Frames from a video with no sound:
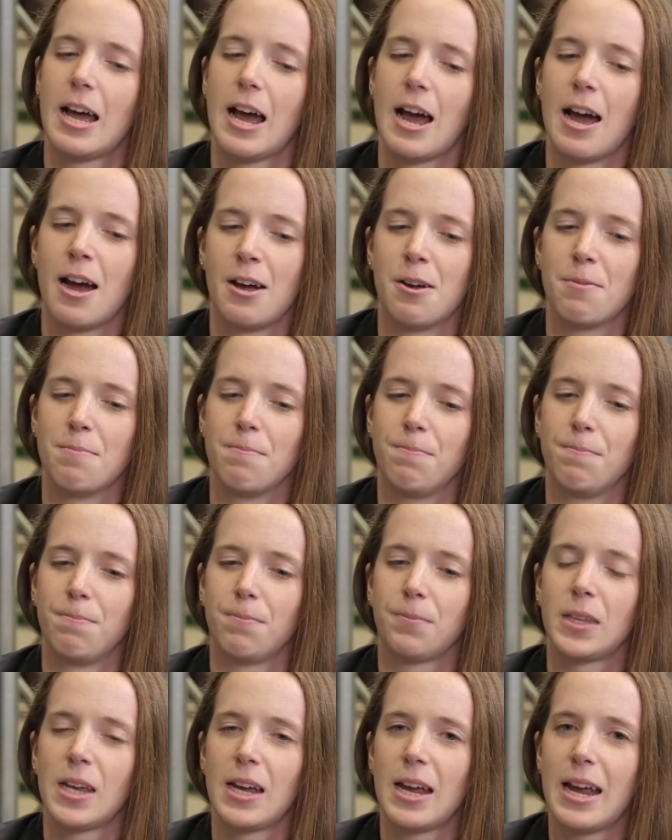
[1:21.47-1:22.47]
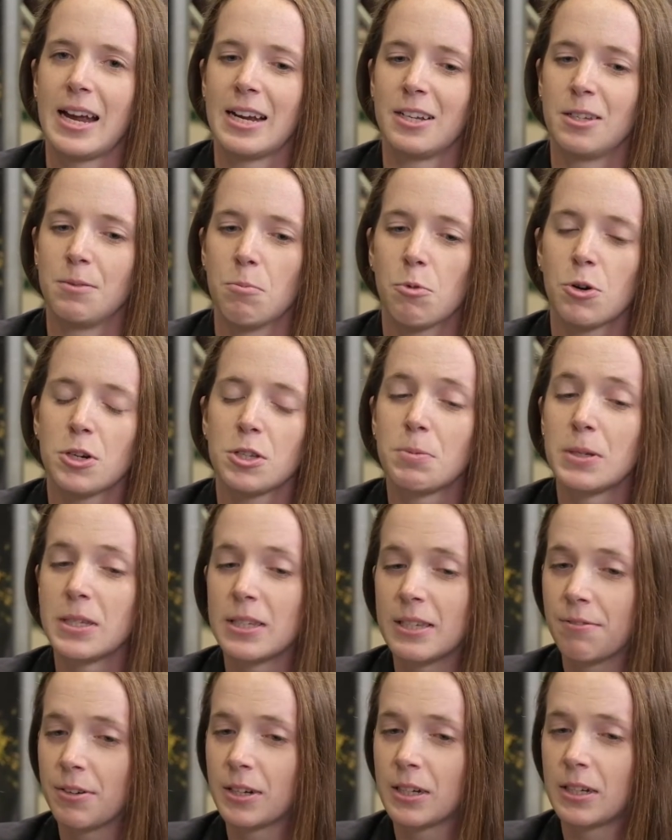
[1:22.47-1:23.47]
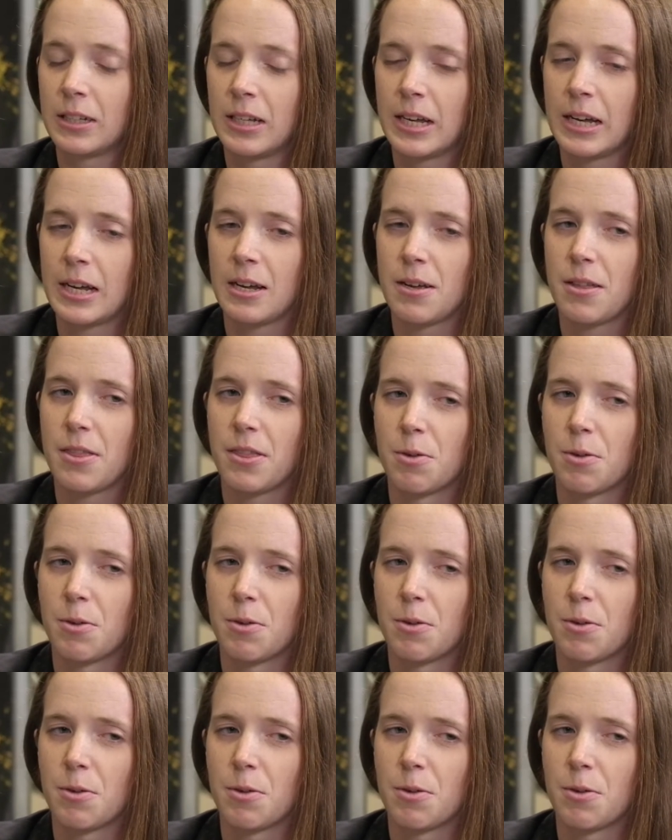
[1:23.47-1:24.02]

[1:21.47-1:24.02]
And more specifically,